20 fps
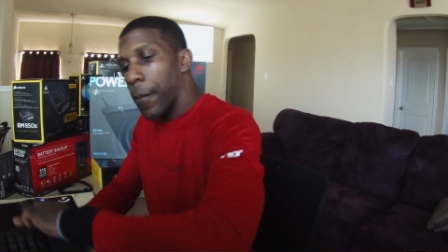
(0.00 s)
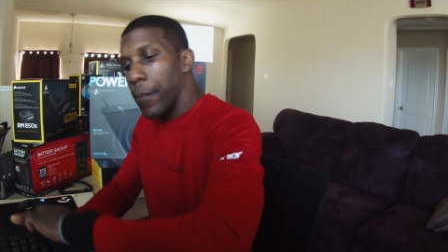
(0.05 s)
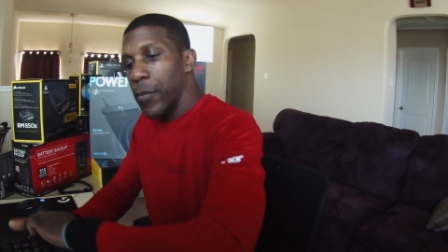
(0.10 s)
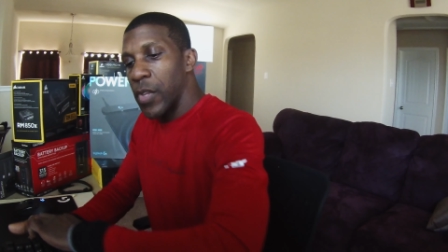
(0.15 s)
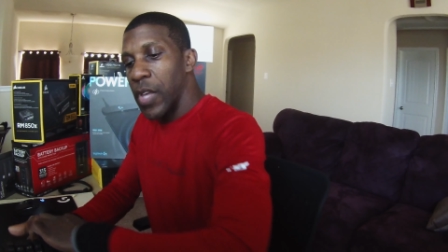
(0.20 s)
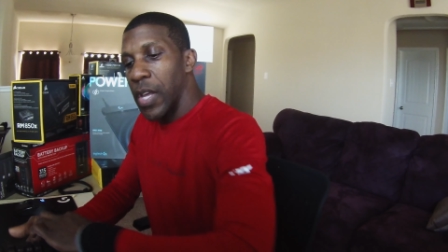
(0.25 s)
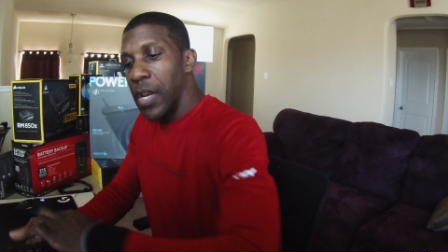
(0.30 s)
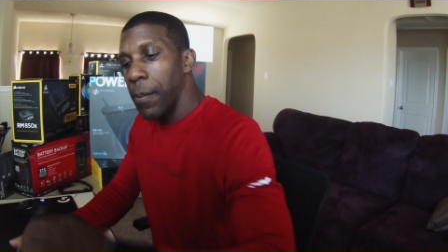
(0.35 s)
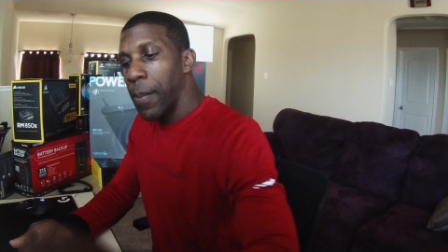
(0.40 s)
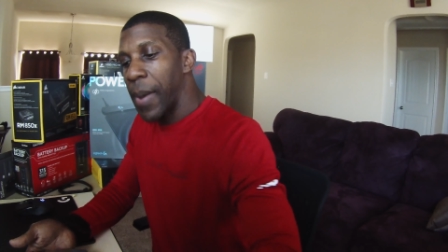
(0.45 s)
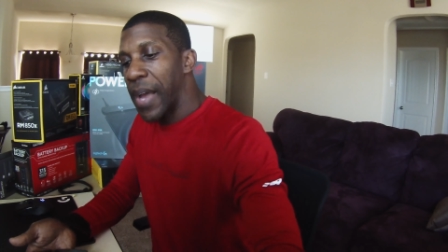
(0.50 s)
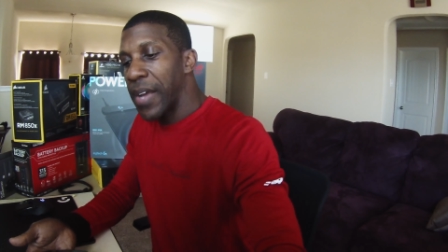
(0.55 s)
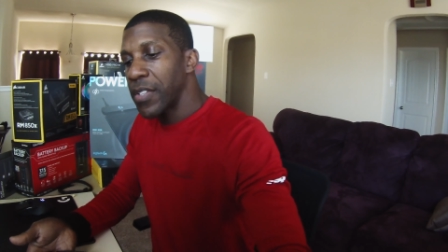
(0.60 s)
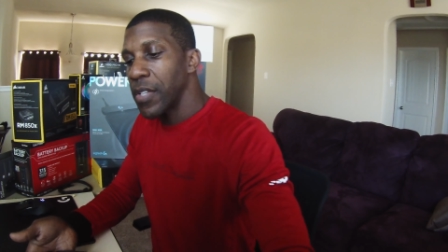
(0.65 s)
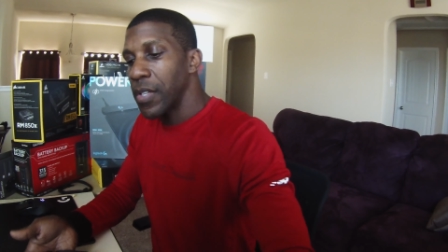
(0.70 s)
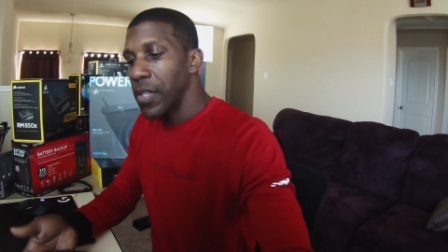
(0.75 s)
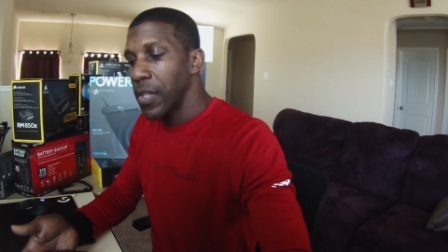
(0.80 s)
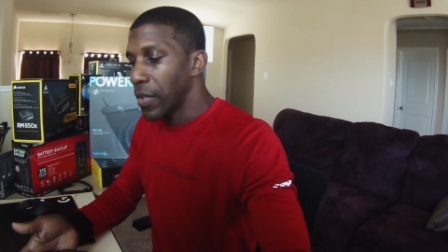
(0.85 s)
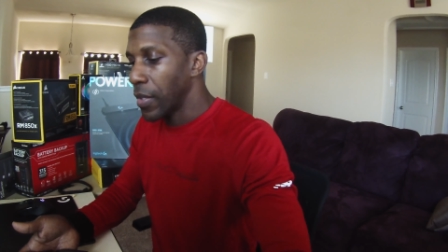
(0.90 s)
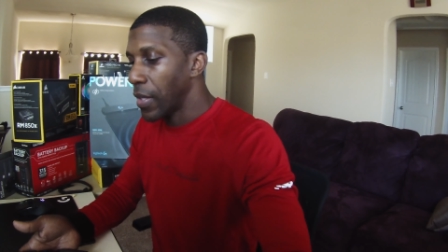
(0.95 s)
getting back to
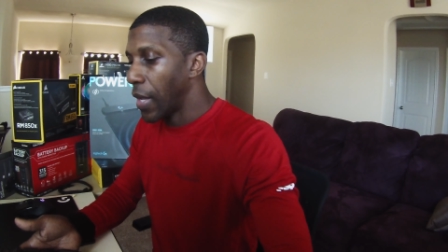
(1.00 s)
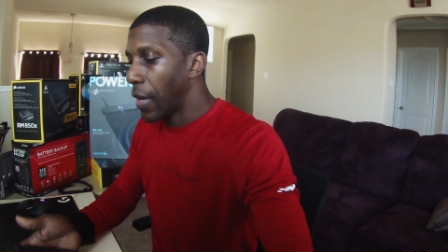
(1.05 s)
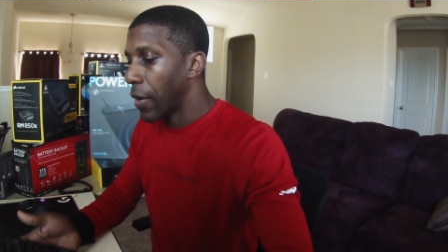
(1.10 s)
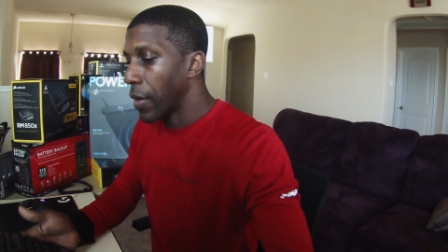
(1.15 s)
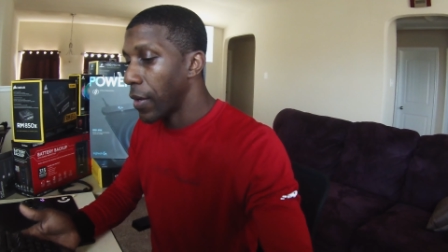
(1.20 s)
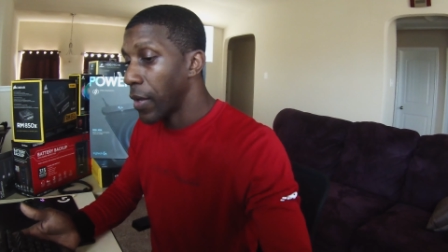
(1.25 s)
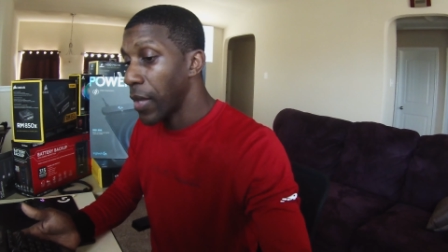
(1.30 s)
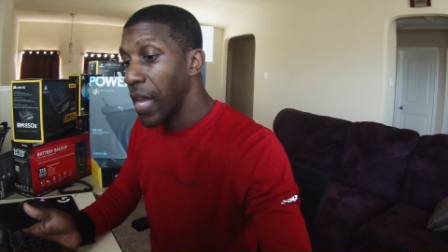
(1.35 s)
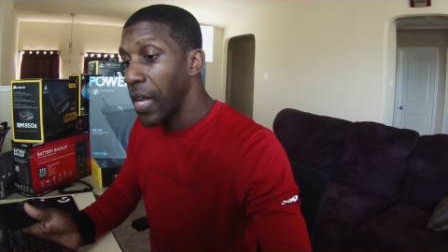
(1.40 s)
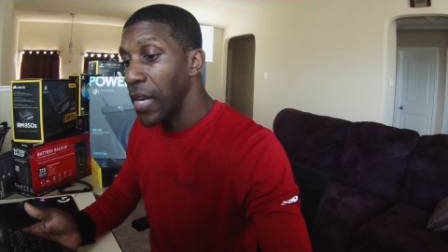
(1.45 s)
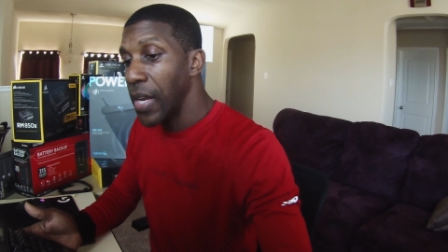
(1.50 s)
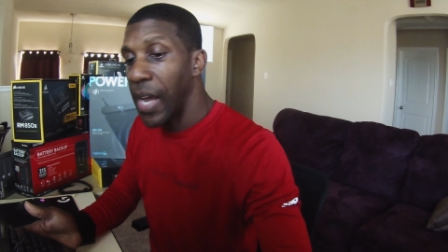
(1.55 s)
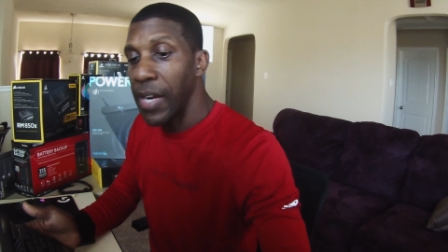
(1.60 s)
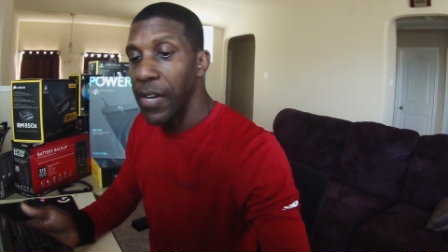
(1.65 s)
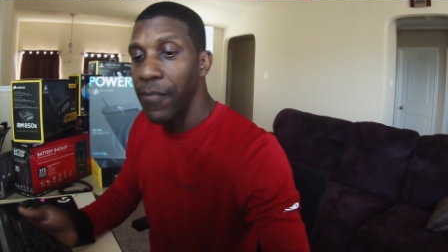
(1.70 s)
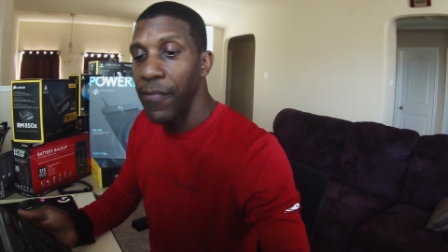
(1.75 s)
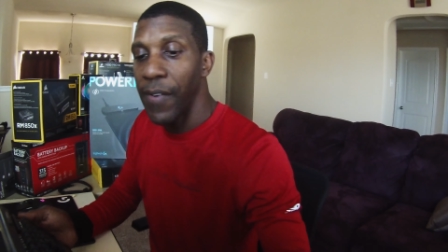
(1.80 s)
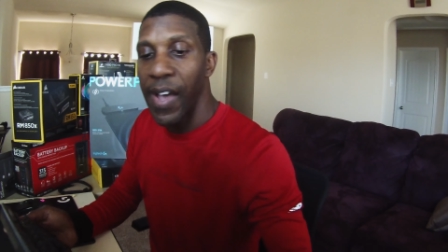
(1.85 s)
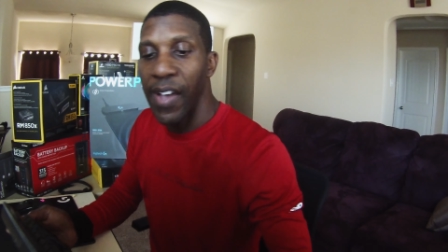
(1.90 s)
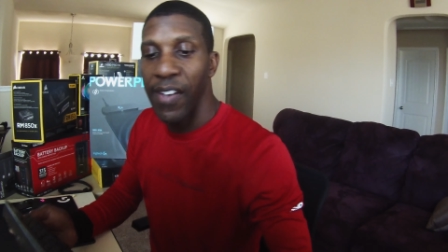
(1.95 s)
the
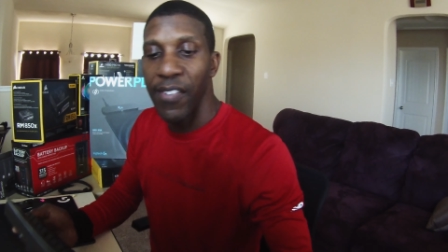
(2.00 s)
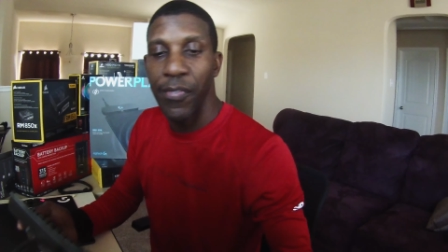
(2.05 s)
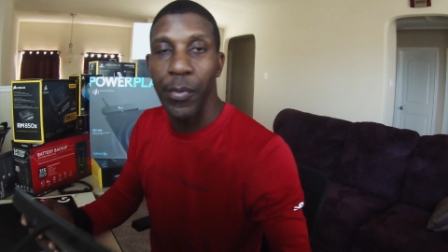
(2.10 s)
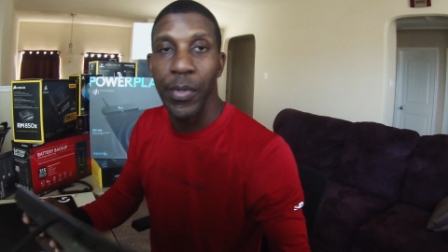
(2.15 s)
K95,